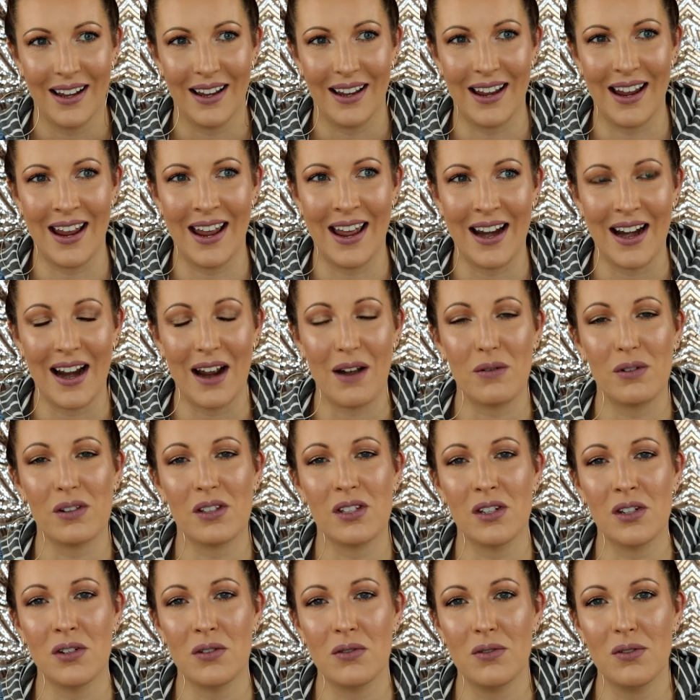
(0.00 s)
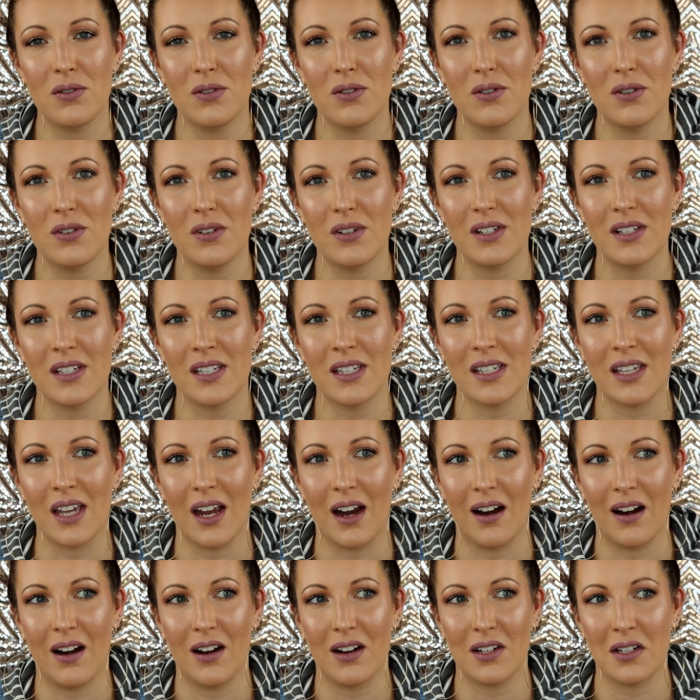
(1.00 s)
and I was too
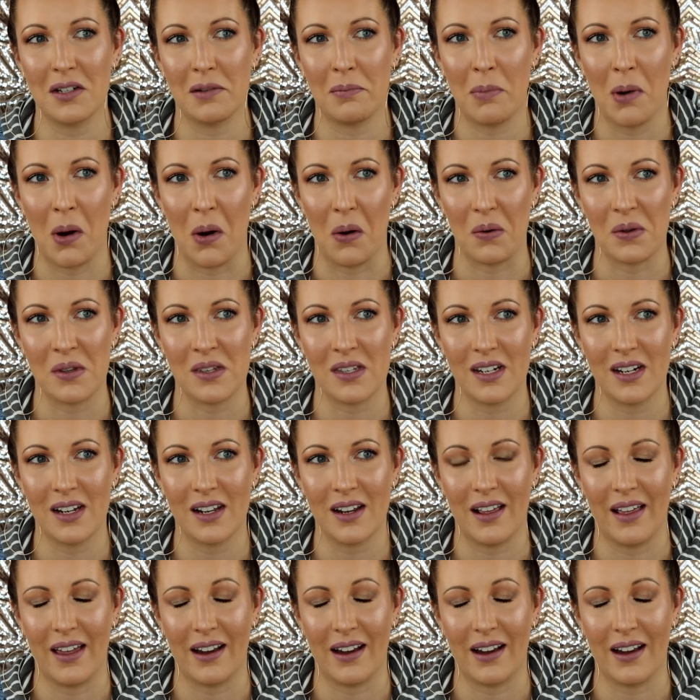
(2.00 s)
scared to post it.